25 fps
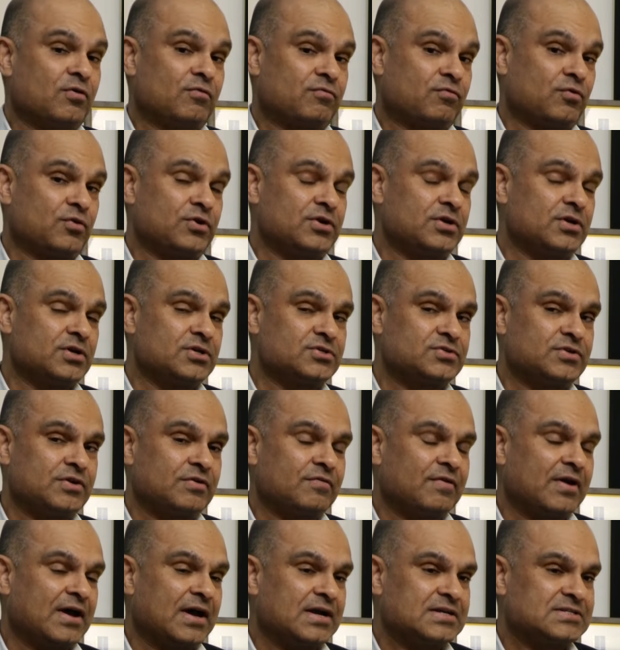For years,
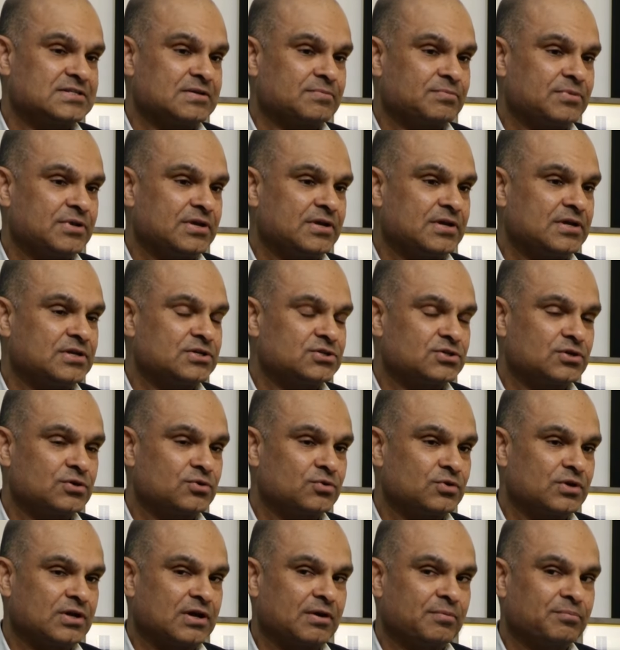we've had something
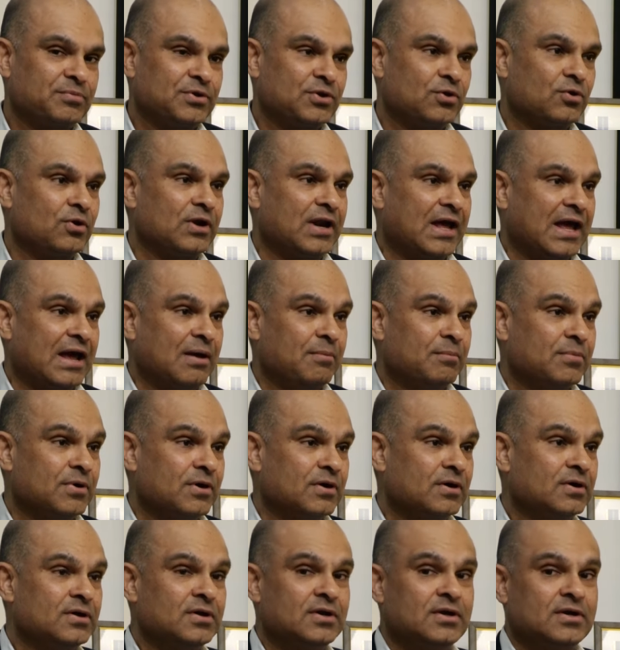internal to the company called
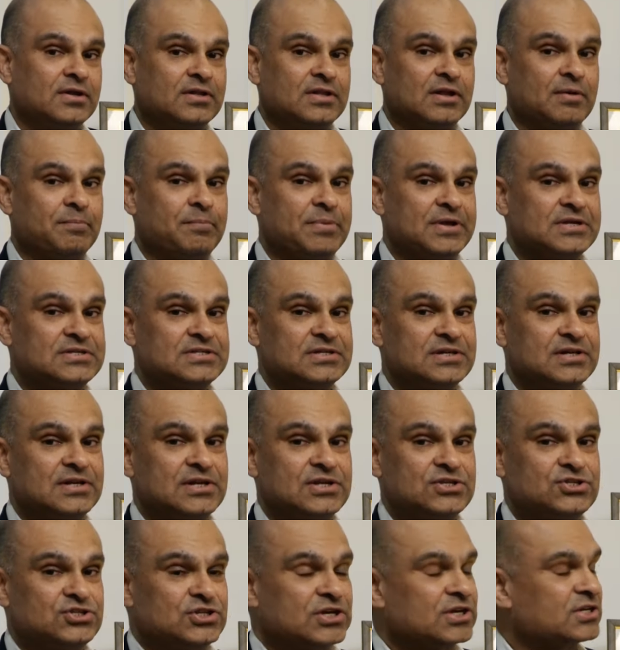Amber that
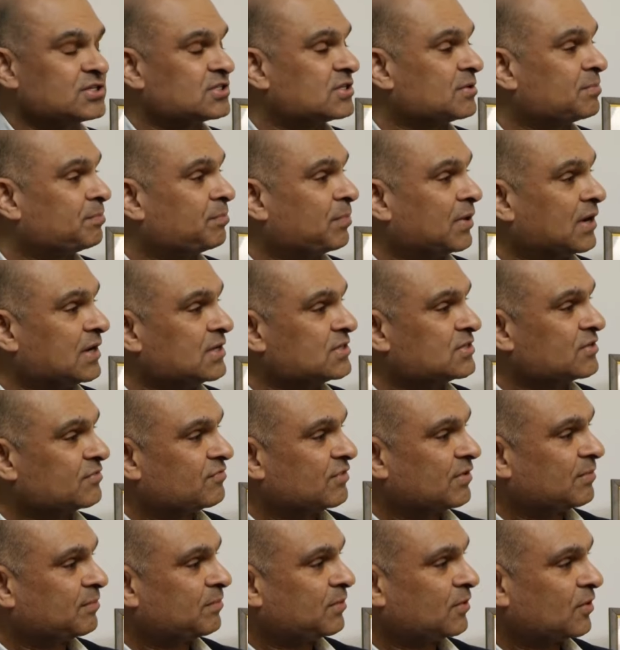basically checks the pulse
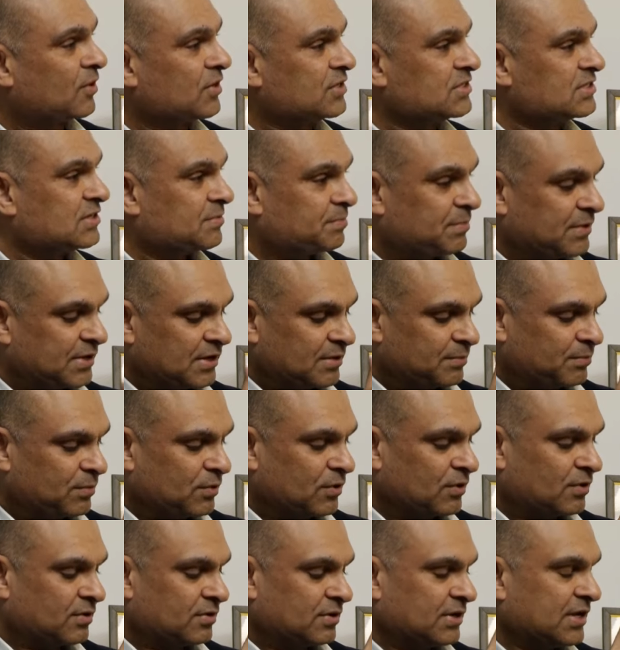of employees depending
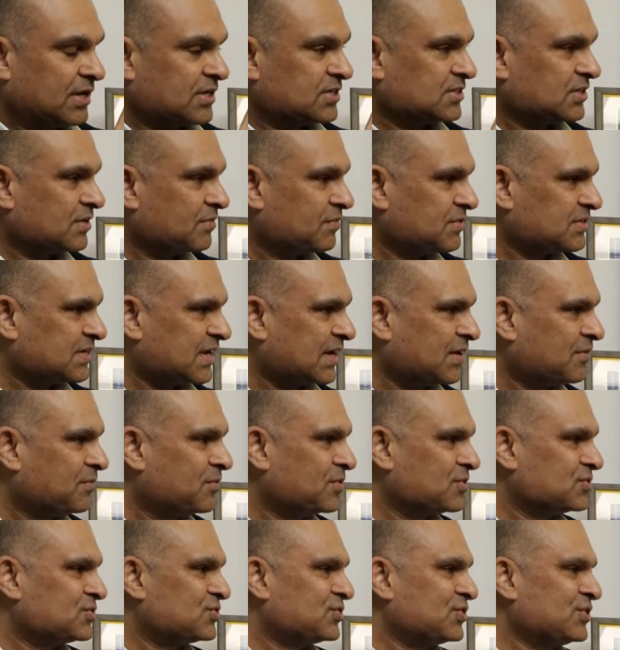upon their service
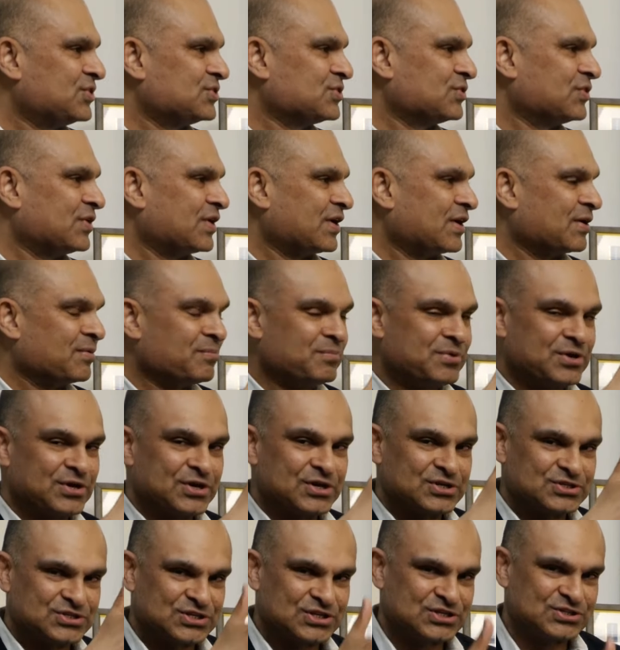anniversaries or they
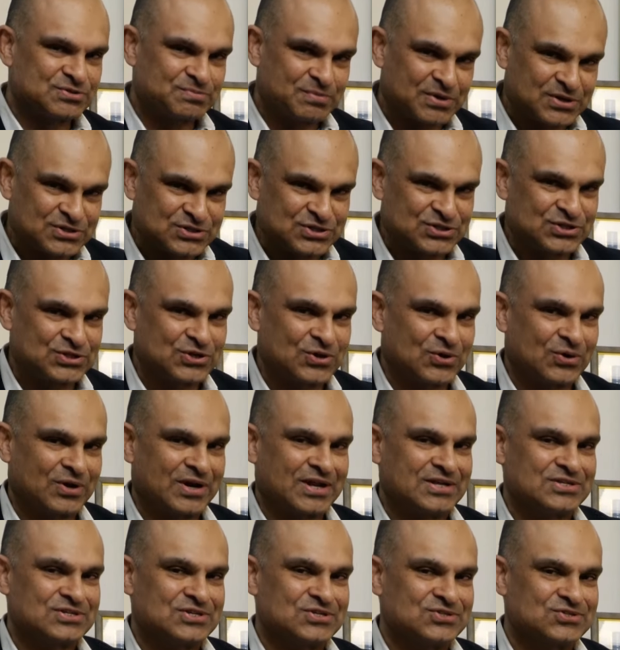completed 6 months in the
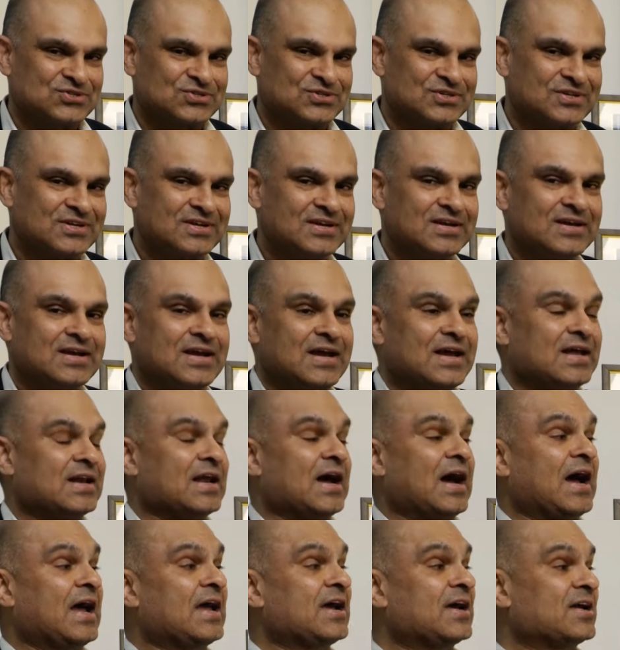organization. And
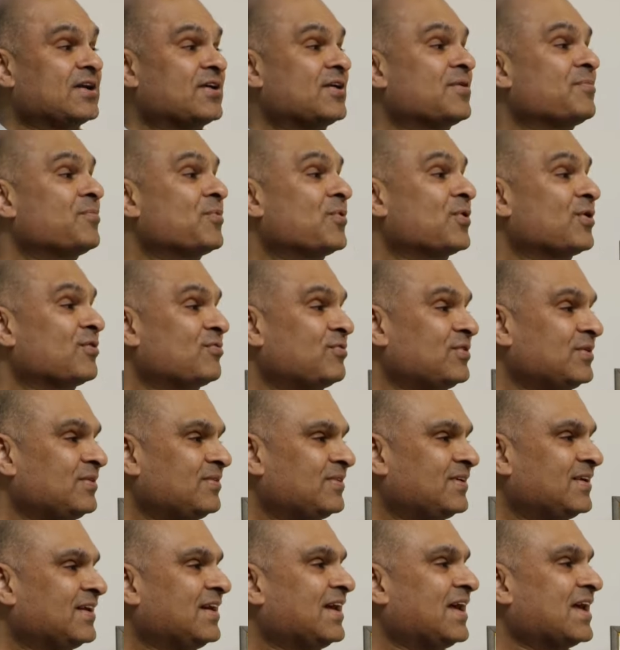I get a report of it
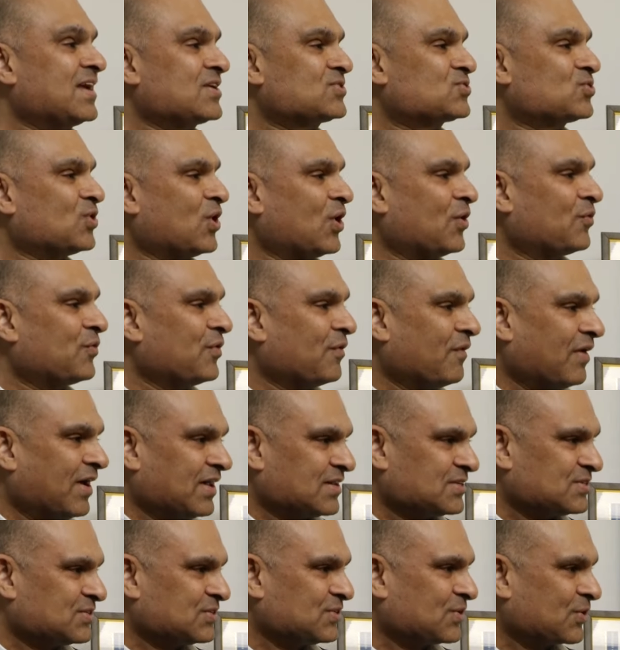as to how they
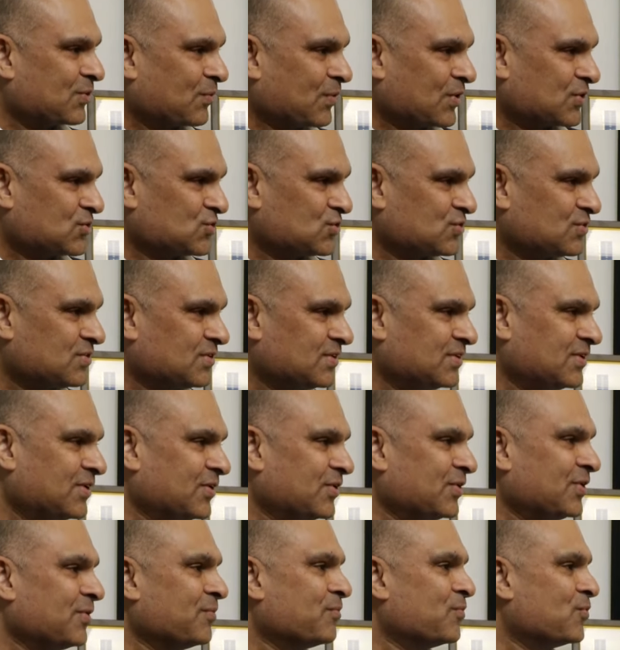answer the question,
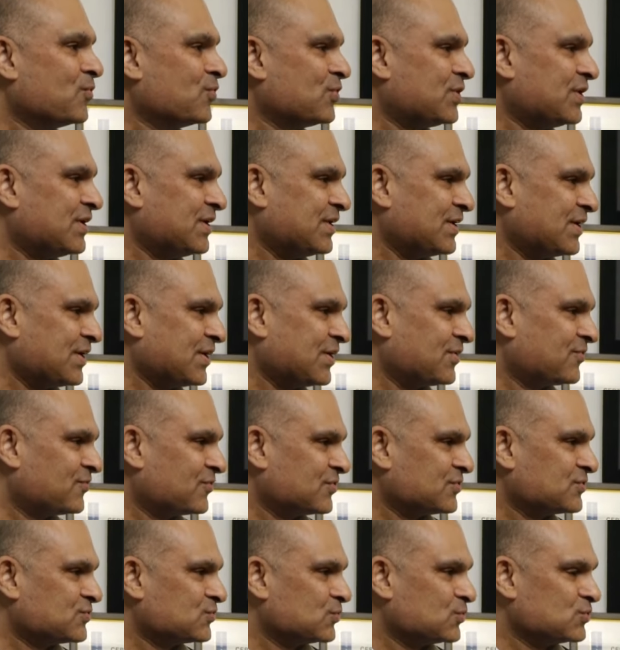their mood indicator
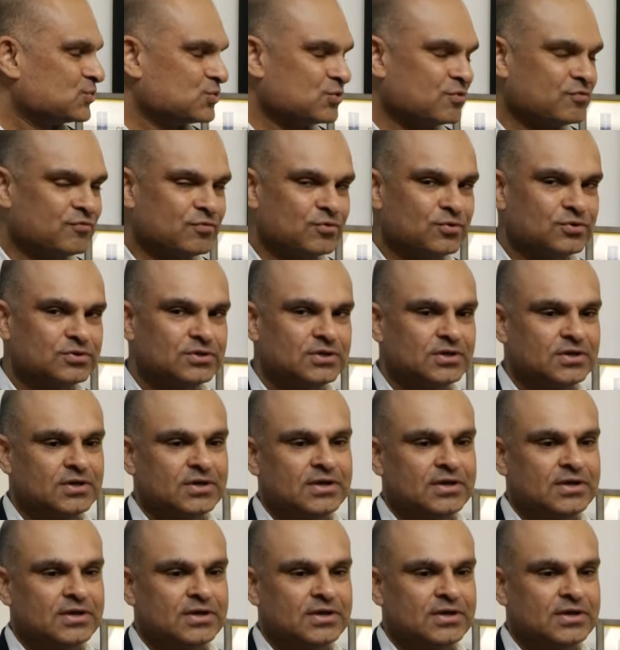and so on and so forth.